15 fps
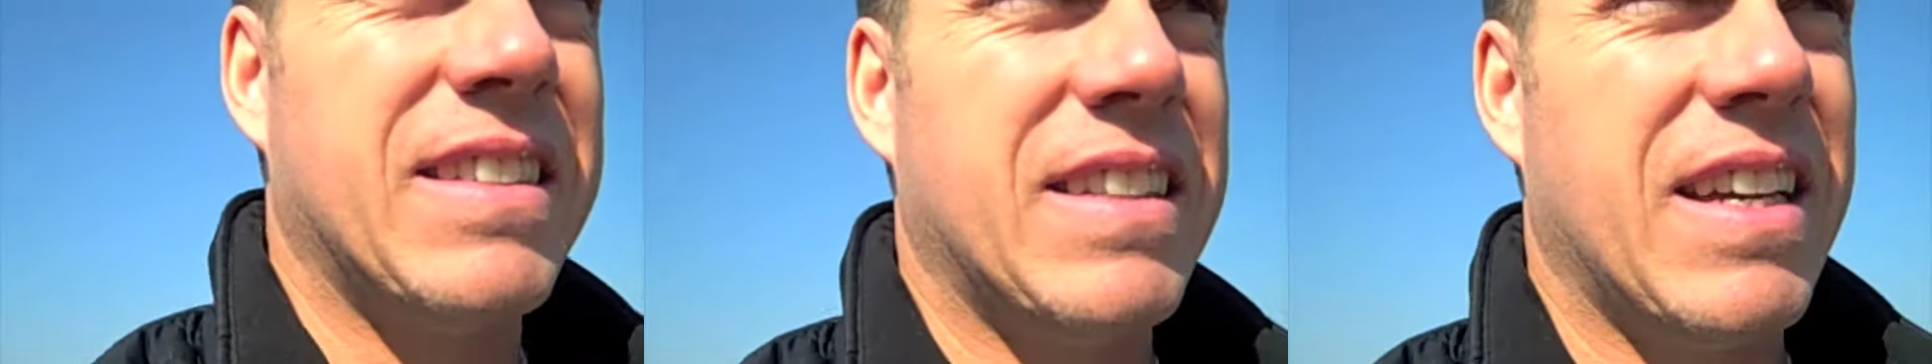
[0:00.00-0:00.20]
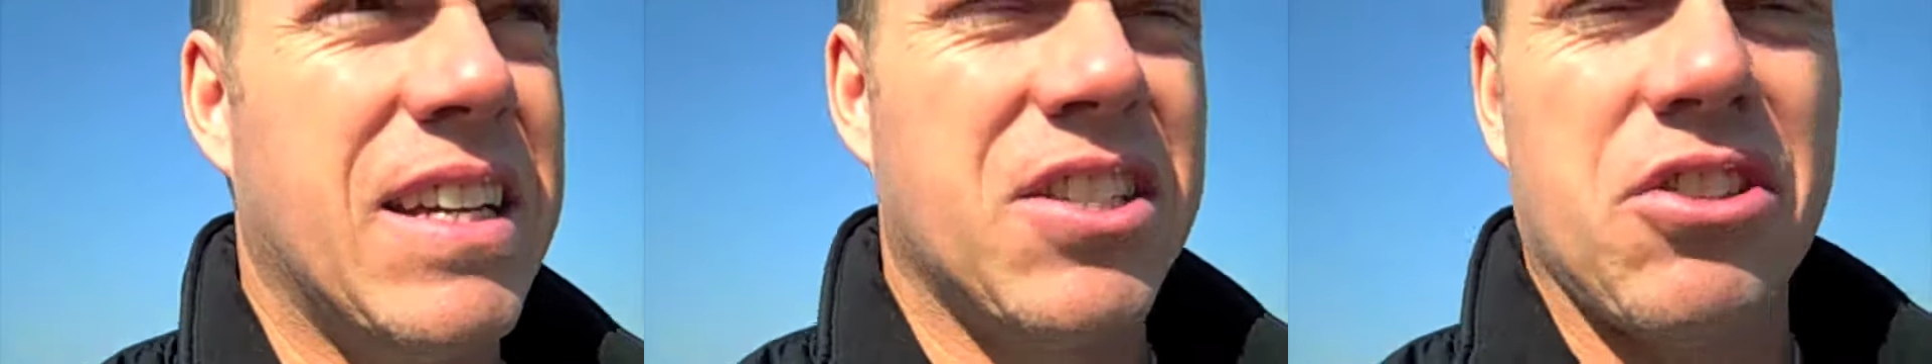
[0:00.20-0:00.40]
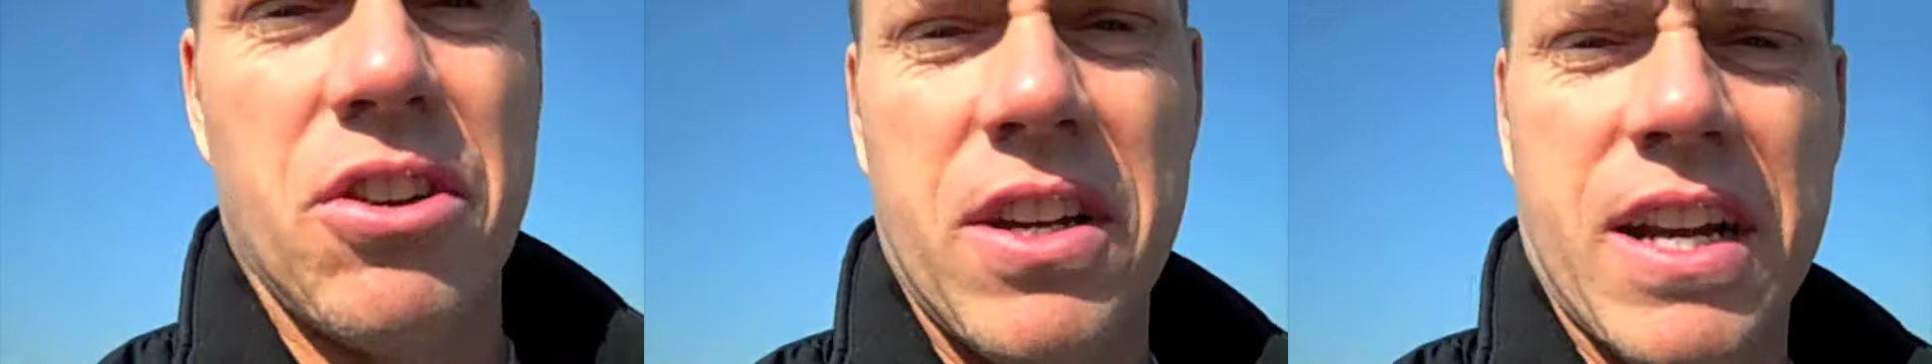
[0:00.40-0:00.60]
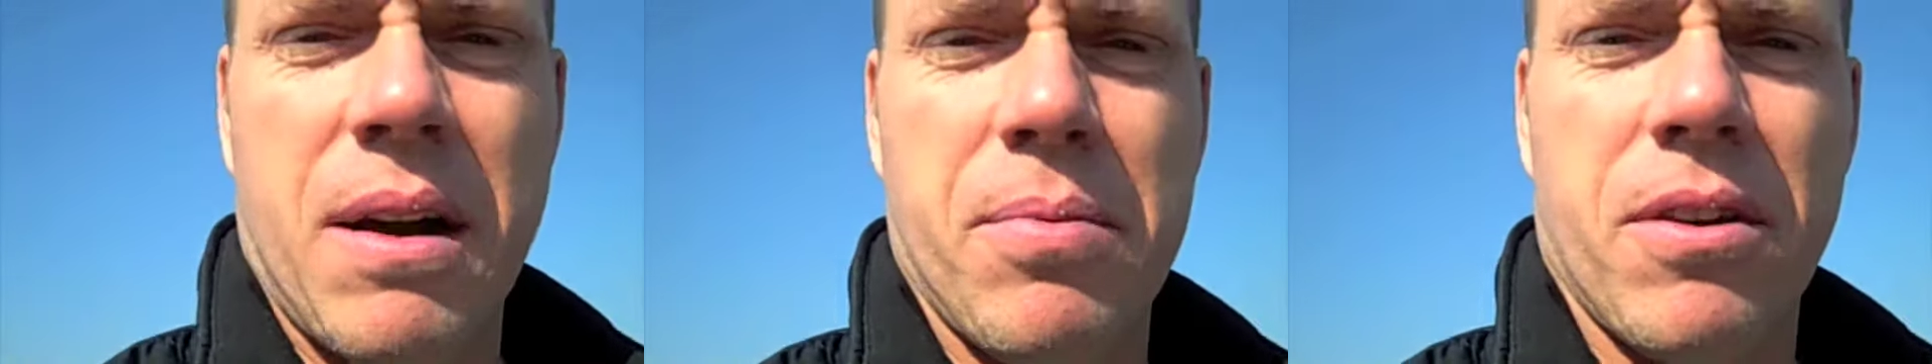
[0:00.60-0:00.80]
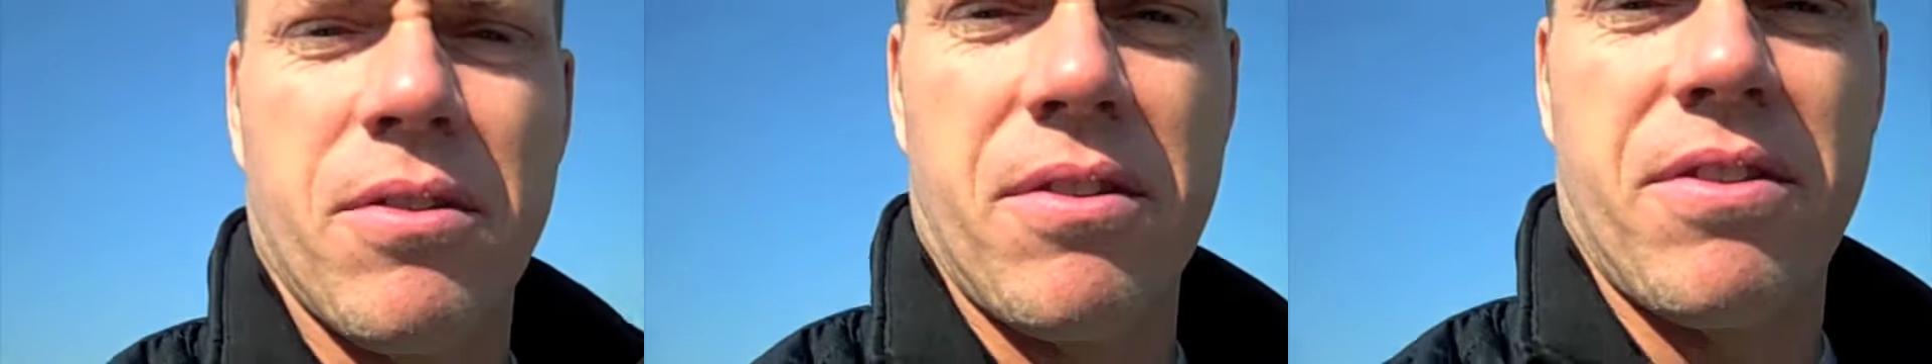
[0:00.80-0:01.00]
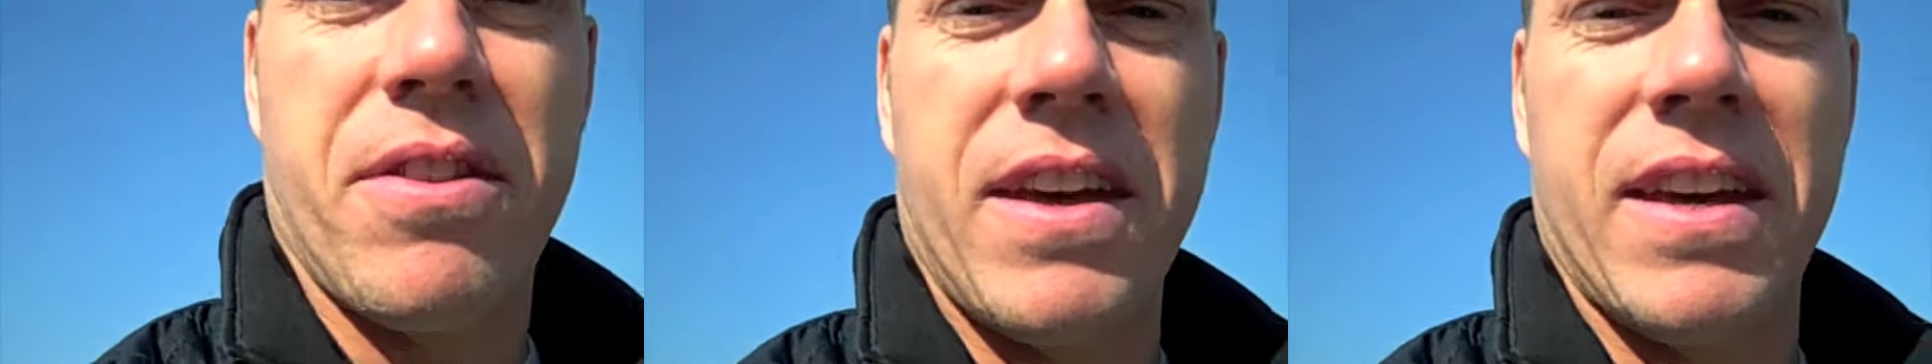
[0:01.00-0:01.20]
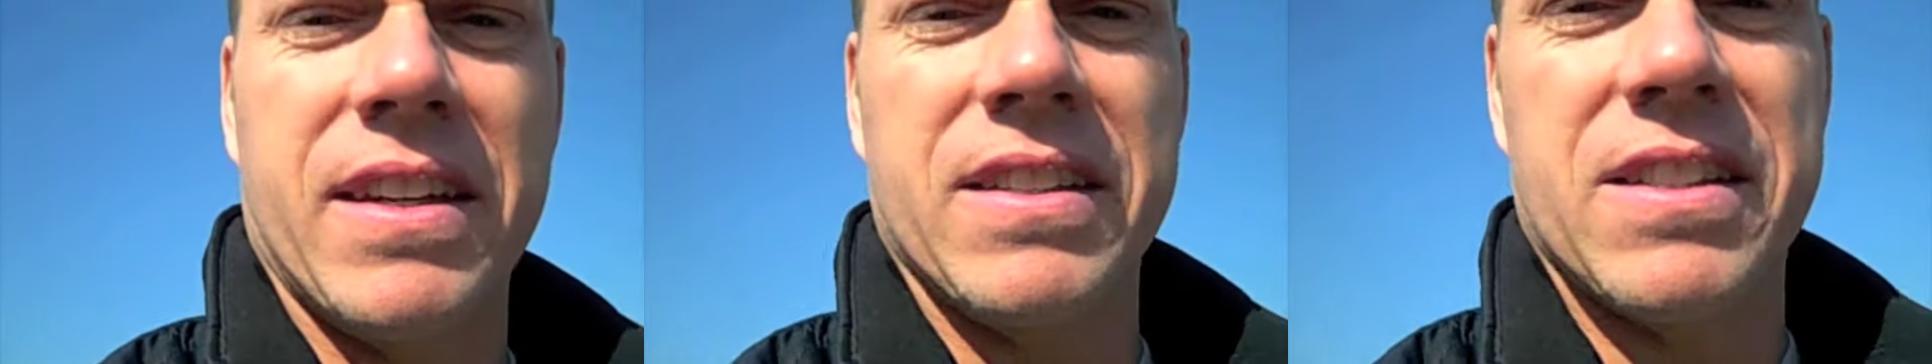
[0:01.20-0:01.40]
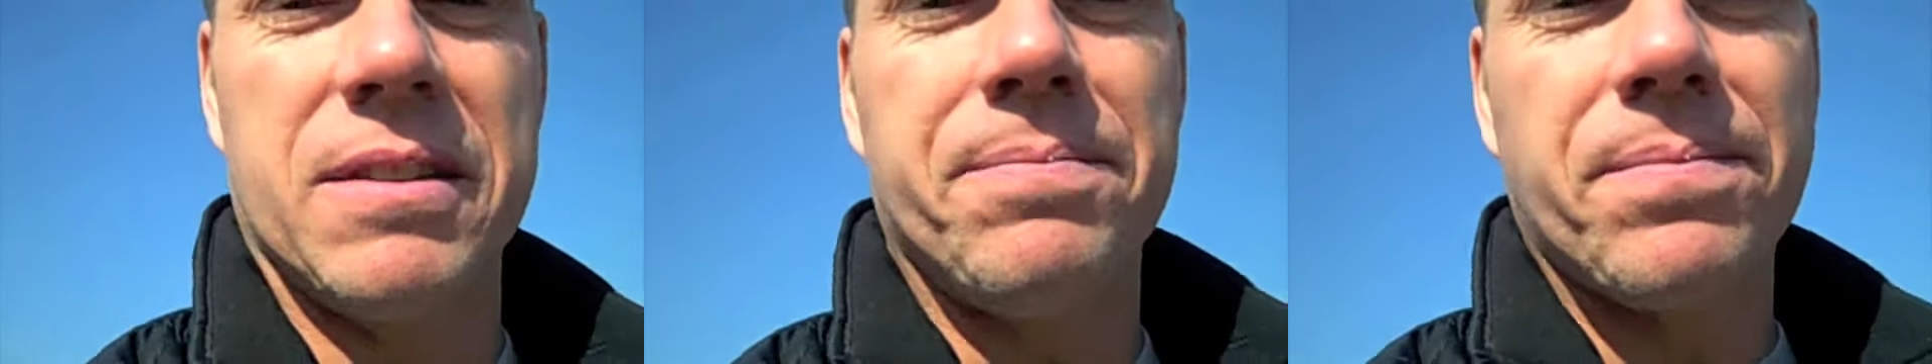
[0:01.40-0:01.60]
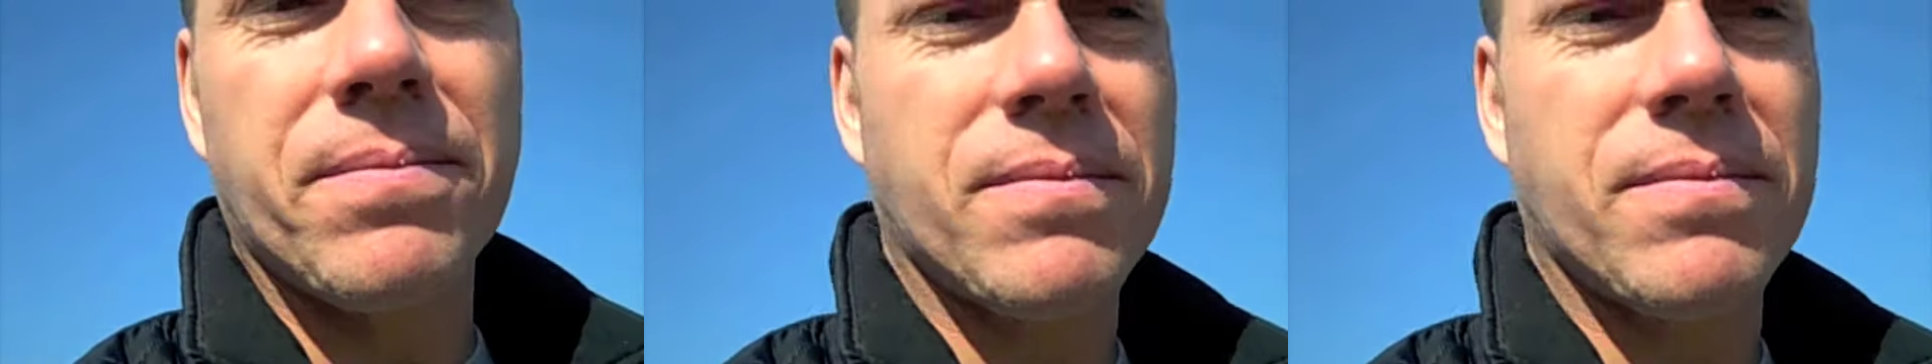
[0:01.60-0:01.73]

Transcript: and show you a couple other things